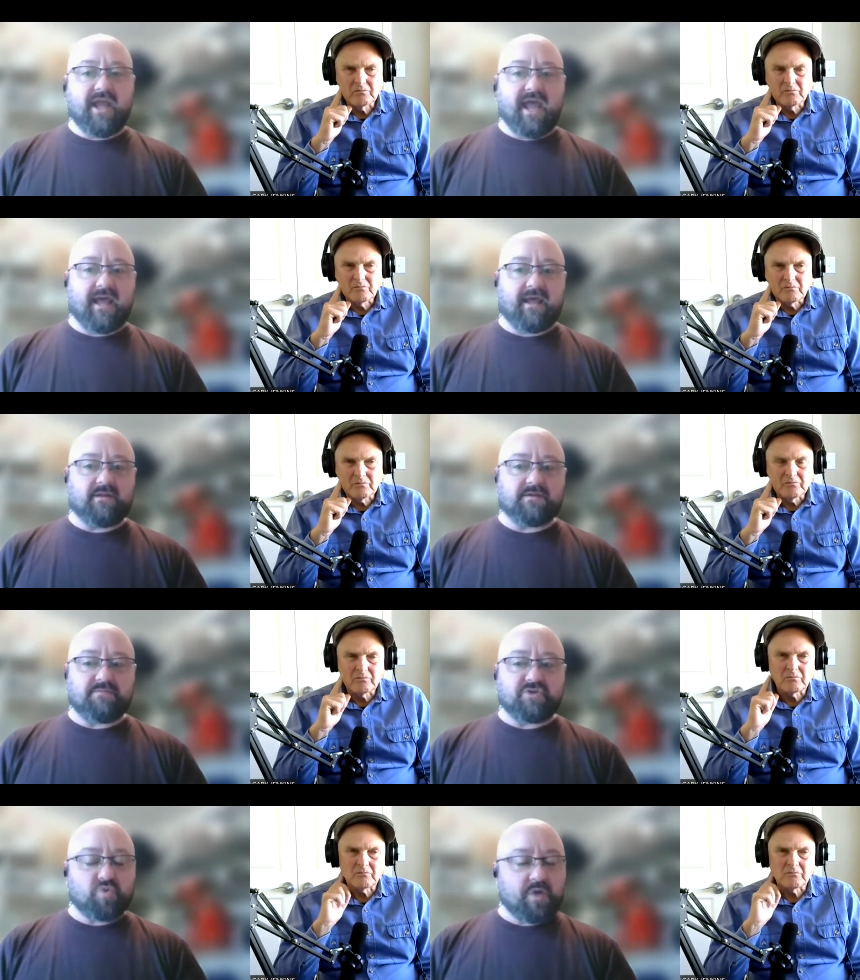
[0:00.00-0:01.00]
Speaker 1: And
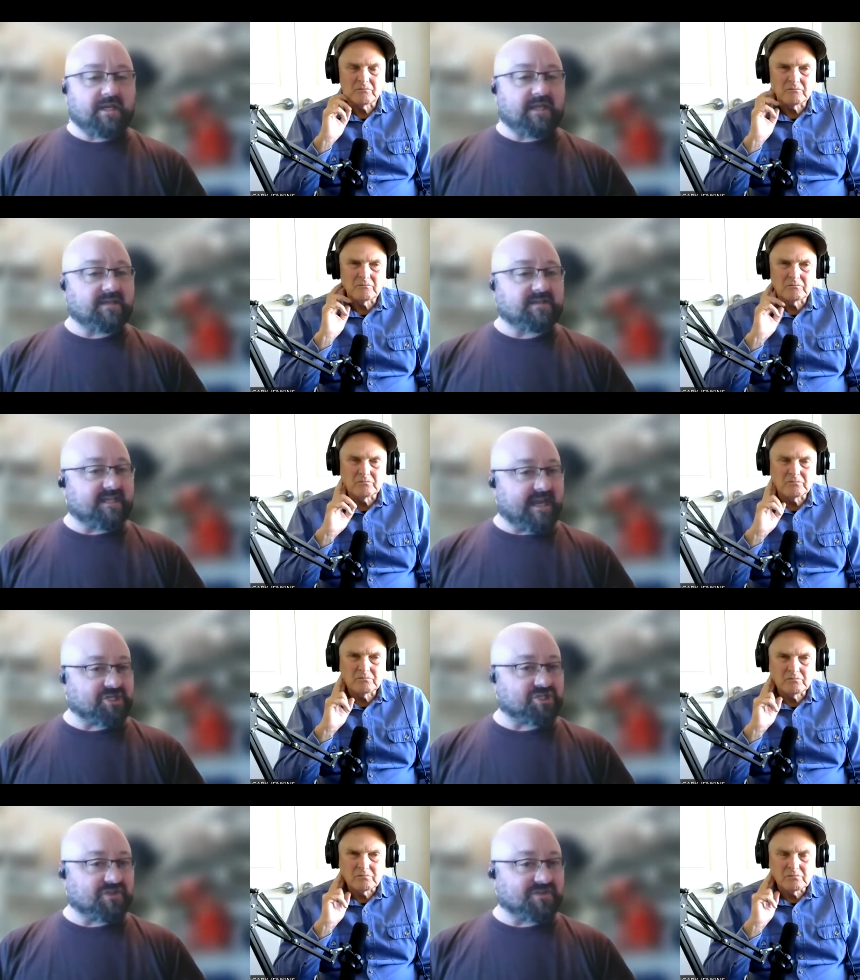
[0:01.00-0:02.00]
between his
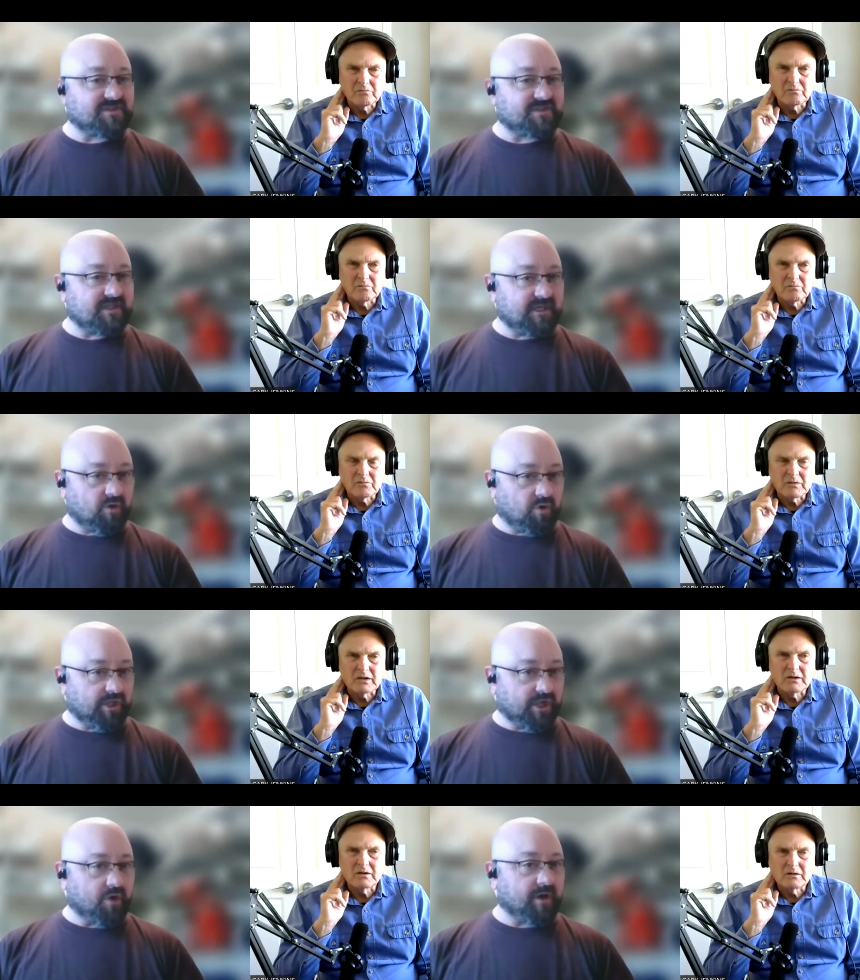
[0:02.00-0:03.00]
connections in
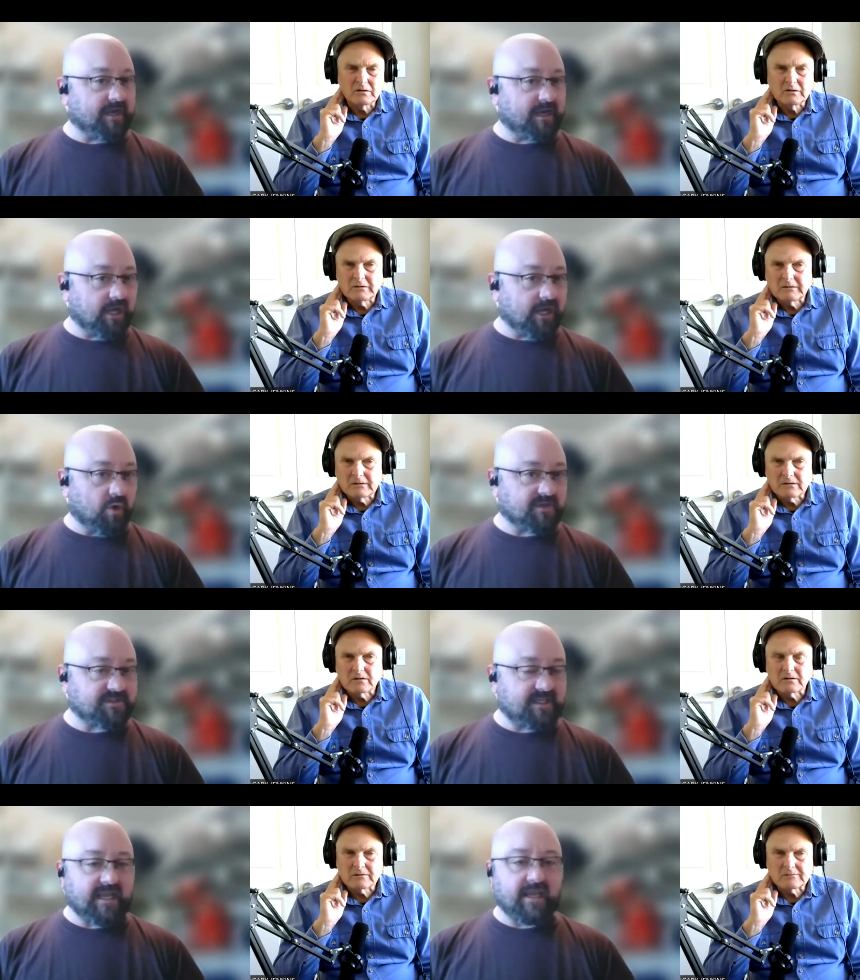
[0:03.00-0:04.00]
Corleone and in New York
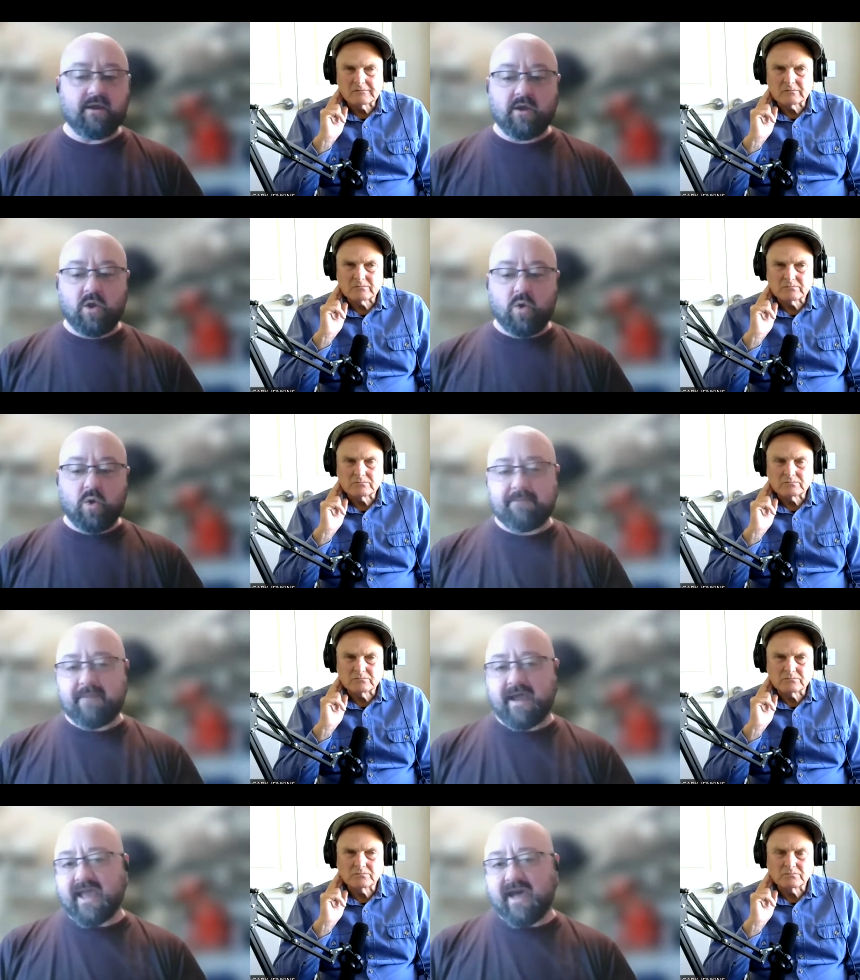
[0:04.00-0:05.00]
City, when
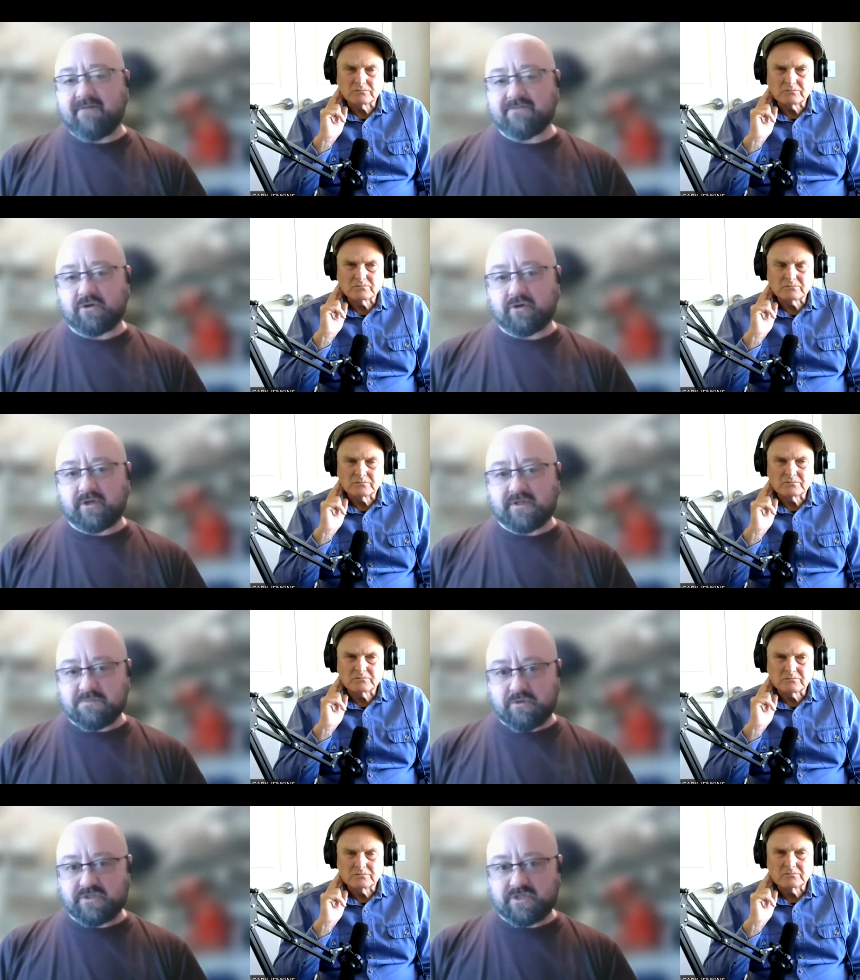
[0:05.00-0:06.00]
he came back after
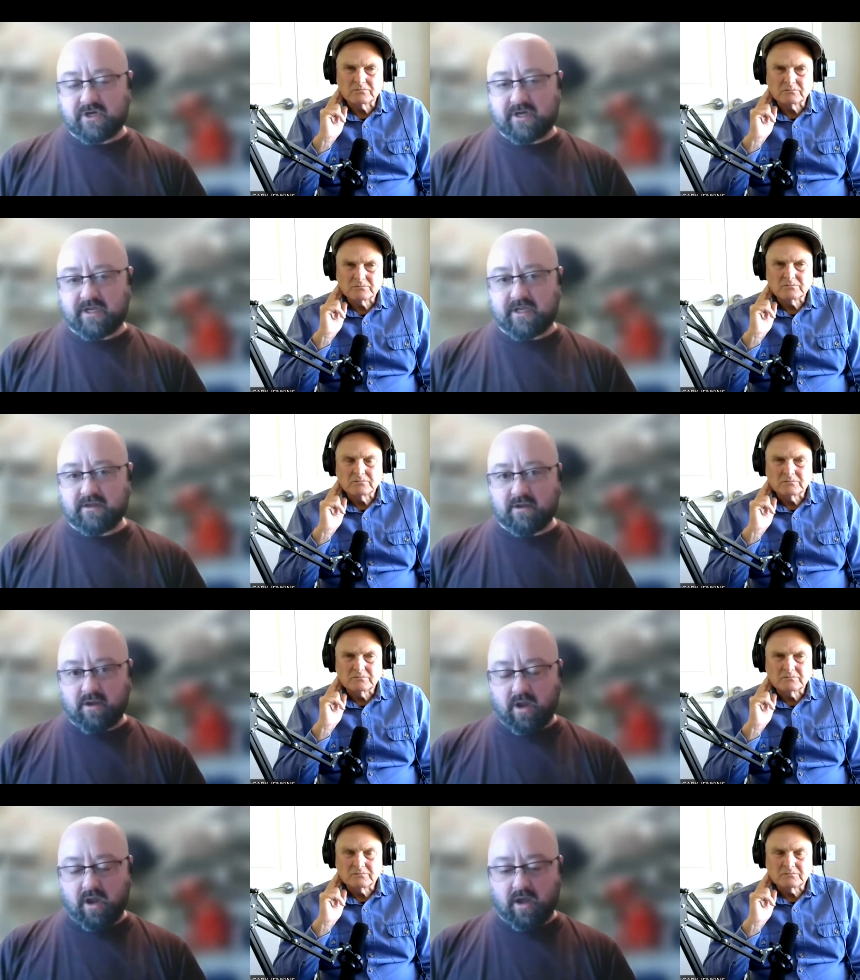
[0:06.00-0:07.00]
his military
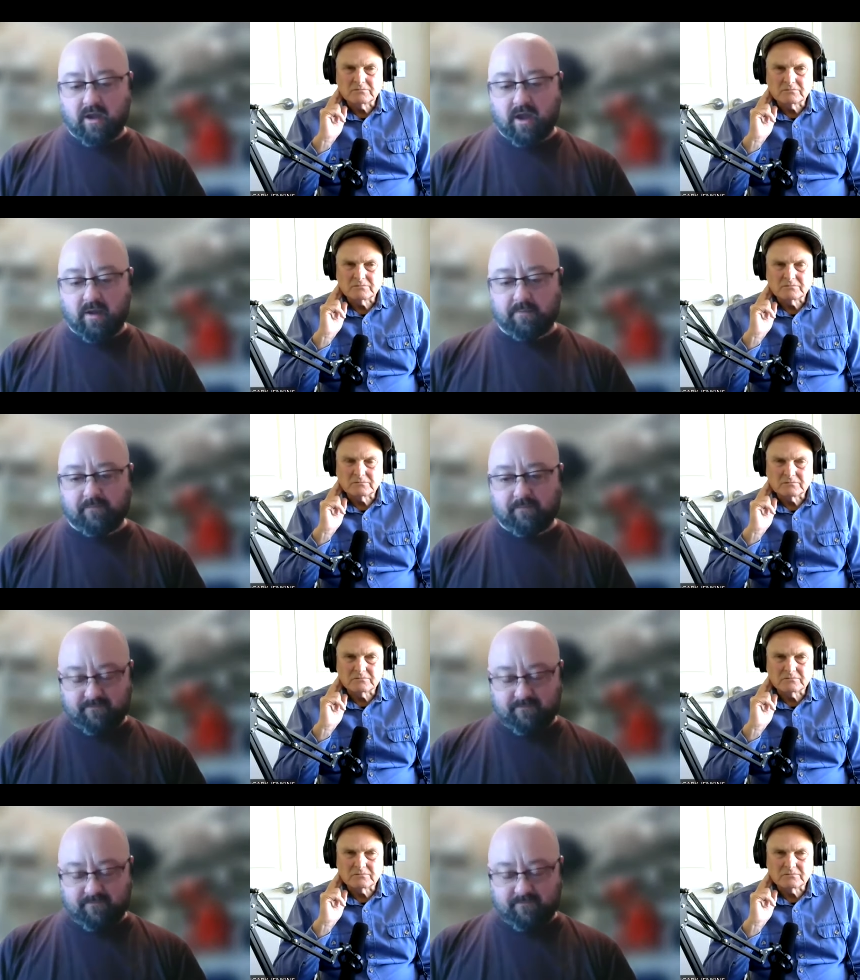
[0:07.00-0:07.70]
uh,